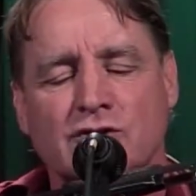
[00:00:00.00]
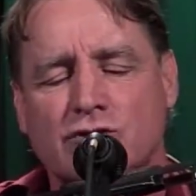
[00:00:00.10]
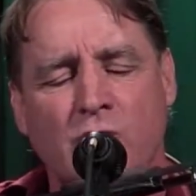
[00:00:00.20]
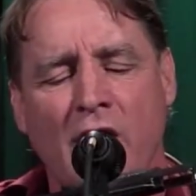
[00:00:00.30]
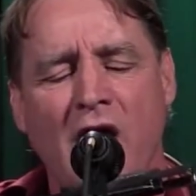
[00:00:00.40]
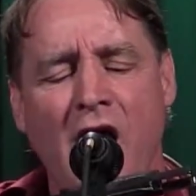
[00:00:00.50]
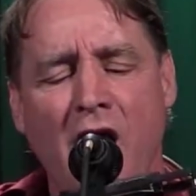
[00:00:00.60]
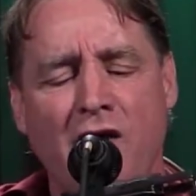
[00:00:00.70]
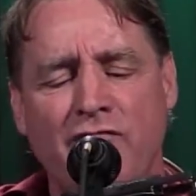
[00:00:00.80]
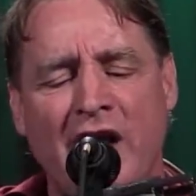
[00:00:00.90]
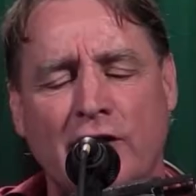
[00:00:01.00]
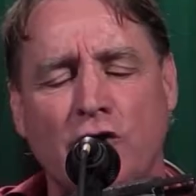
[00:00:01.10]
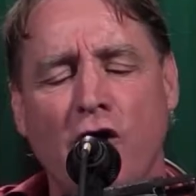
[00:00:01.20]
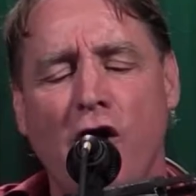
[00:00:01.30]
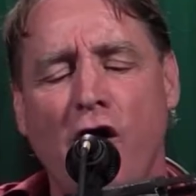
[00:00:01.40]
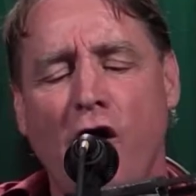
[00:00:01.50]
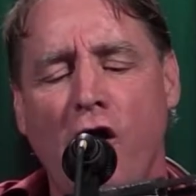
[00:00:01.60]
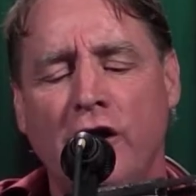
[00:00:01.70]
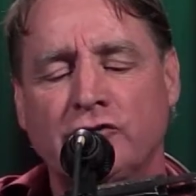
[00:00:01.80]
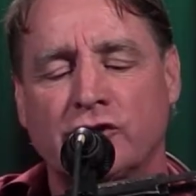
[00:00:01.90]
Swear I love that
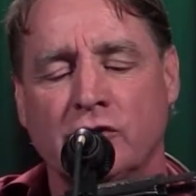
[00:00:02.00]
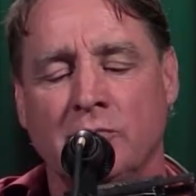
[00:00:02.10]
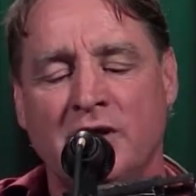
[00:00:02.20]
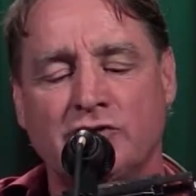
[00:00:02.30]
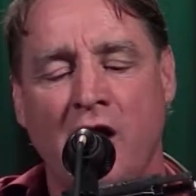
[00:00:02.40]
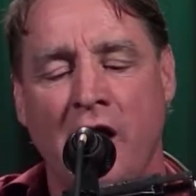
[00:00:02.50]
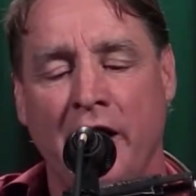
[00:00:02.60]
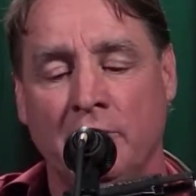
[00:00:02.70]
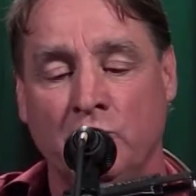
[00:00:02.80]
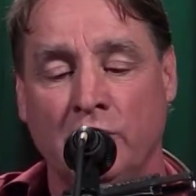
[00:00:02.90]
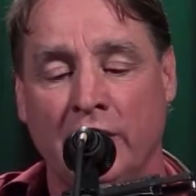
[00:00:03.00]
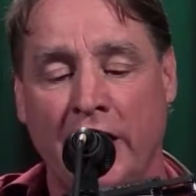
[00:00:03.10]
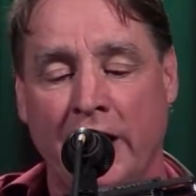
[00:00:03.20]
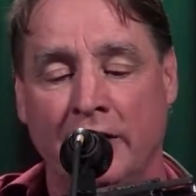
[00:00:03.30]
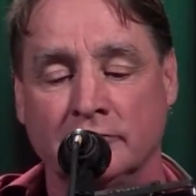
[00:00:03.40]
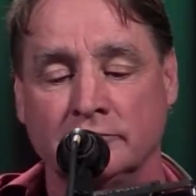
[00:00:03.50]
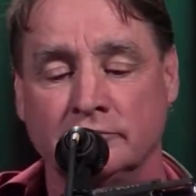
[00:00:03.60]
girl until my time will end.